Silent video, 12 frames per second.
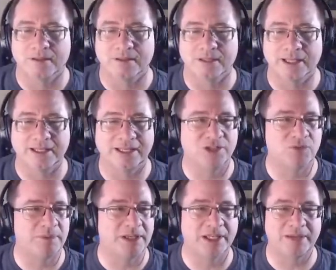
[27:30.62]
it's
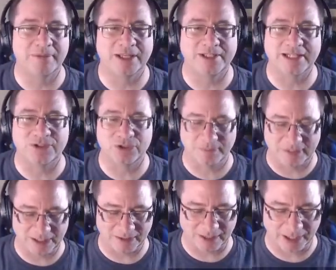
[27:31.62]
becoming
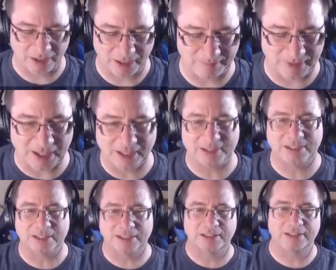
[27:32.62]
detrimental here. I'm not,
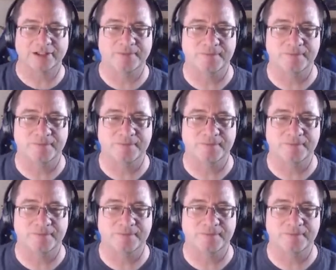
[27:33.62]
uh,